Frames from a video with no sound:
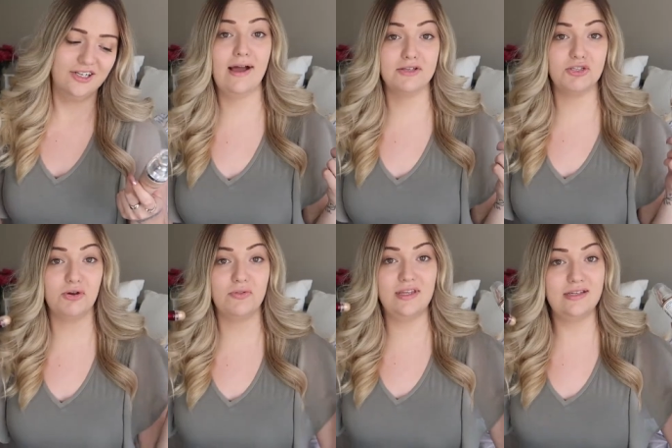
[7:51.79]
Yeah,
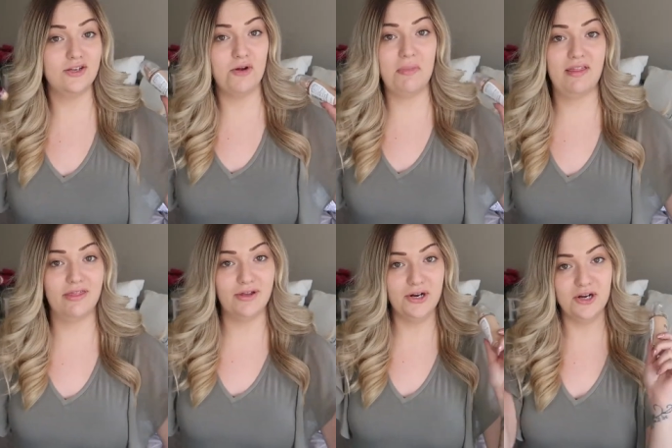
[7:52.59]
so these are my
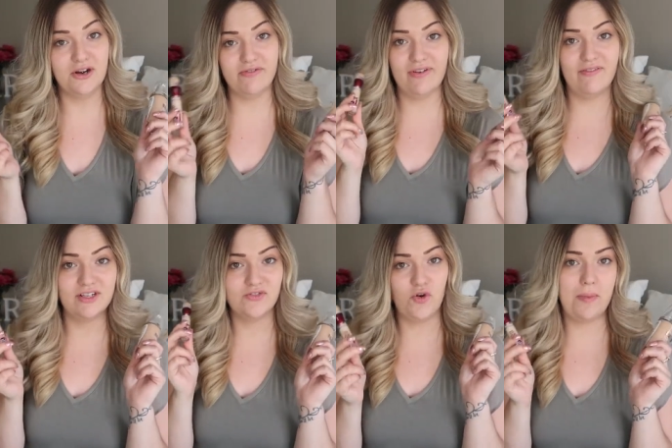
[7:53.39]
third
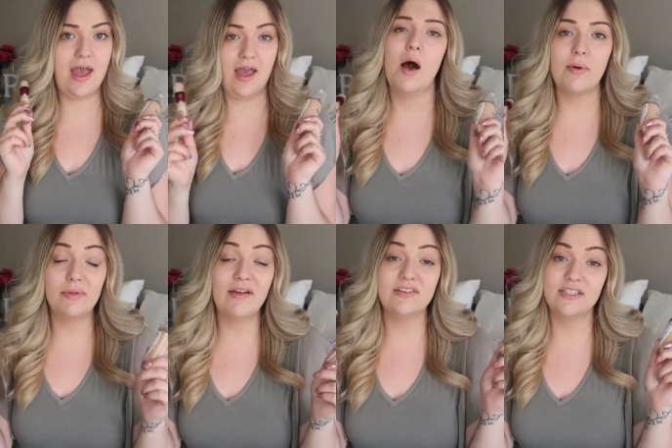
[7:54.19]
favorites for May. I'll
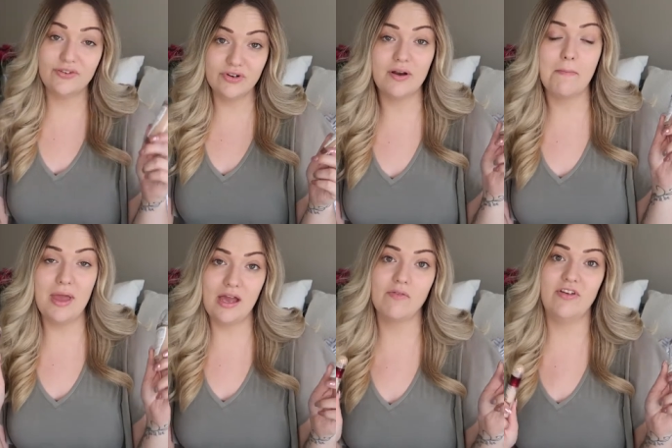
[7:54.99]
probably have a different
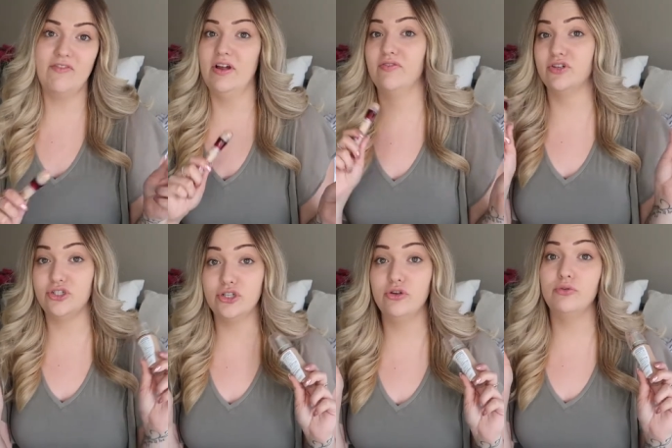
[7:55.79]
makeup favorite for
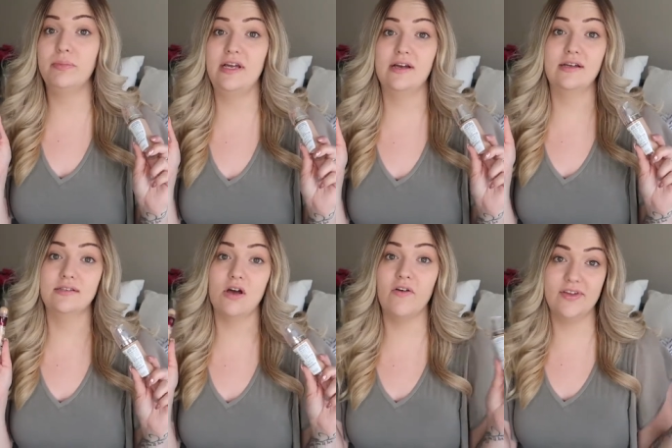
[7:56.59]
June,
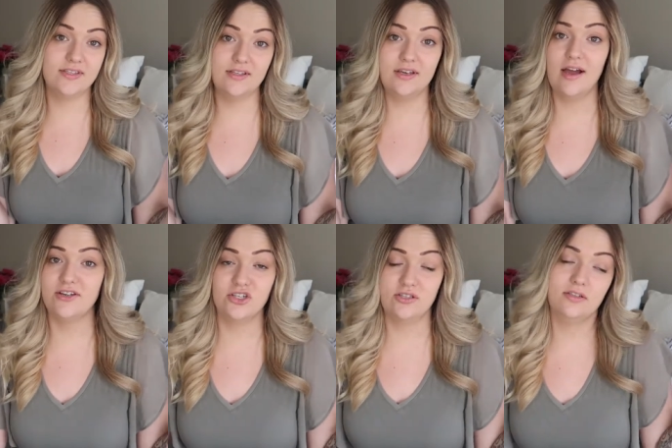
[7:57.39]
because obviously
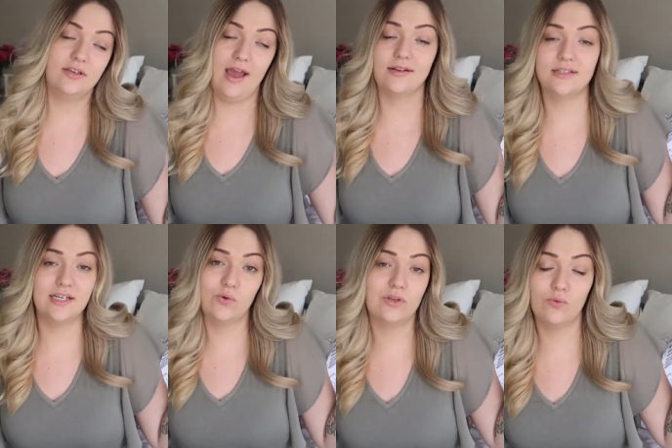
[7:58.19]
I just can't
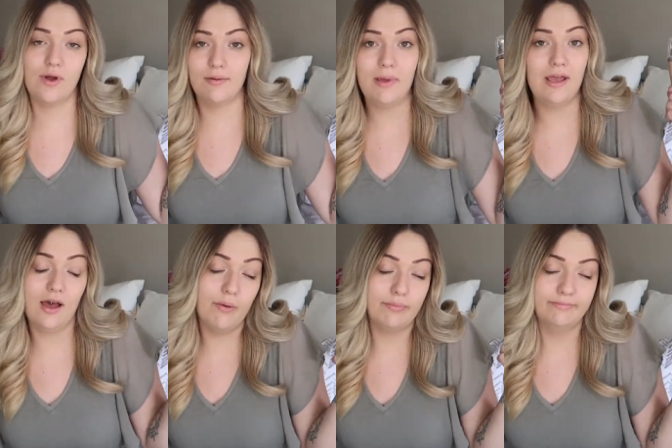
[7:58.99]
stick with one
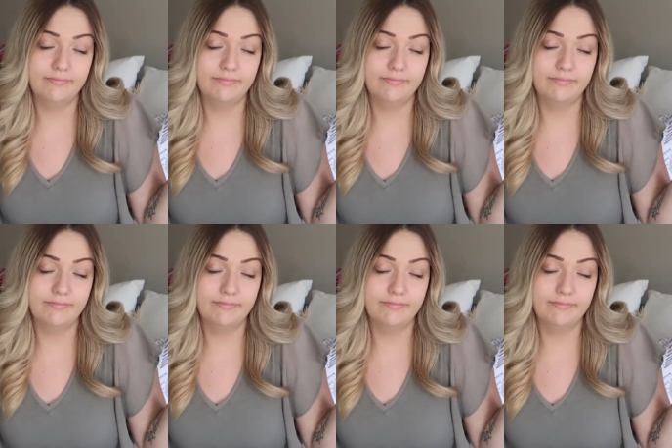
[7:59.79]
makeup.